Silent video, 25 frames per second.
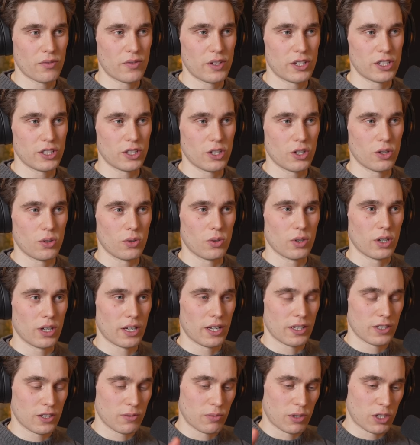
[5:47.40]
video
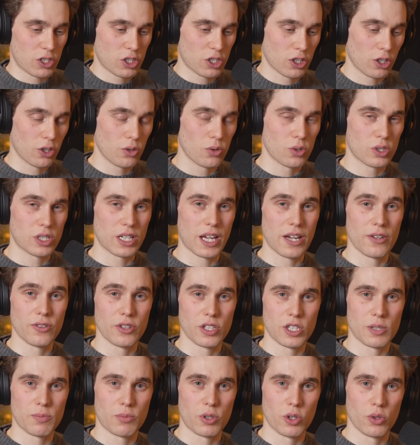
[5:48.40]
which slows down
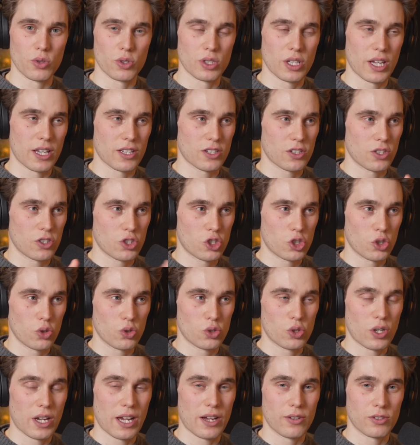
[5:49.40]
this process, shows
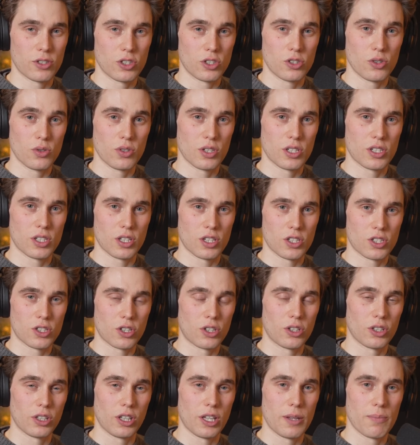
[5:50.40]
you how to do this
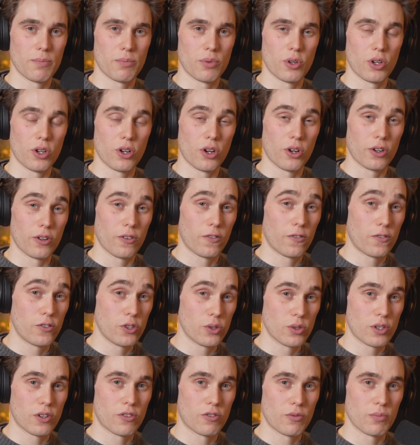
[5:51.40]
external input on a few
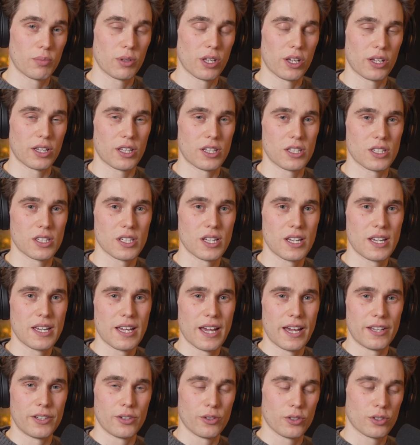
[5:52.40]
different plugins,
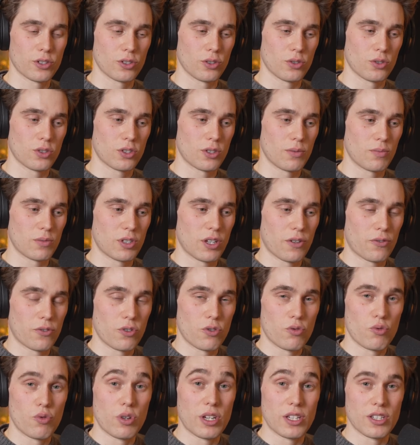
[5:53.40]
and also some
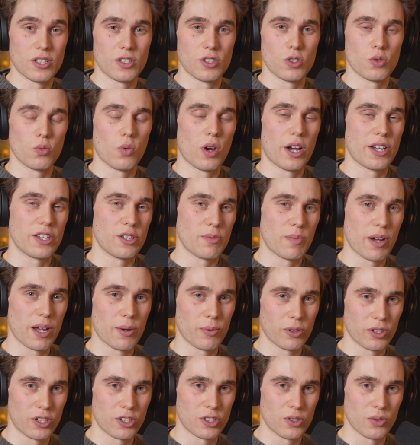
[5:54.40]
different reasons why you might
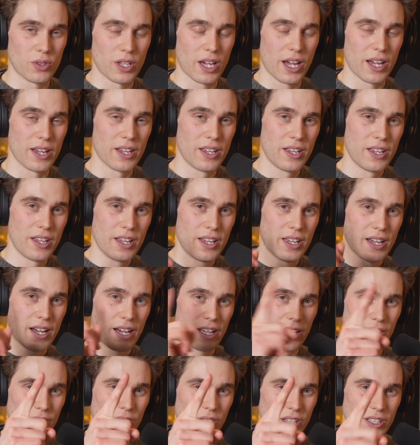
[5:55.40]
want to do that. And
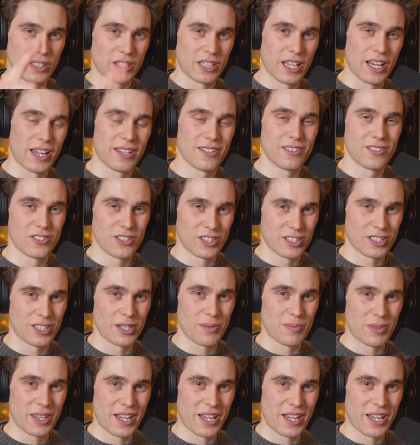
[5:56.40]
I've linked that just up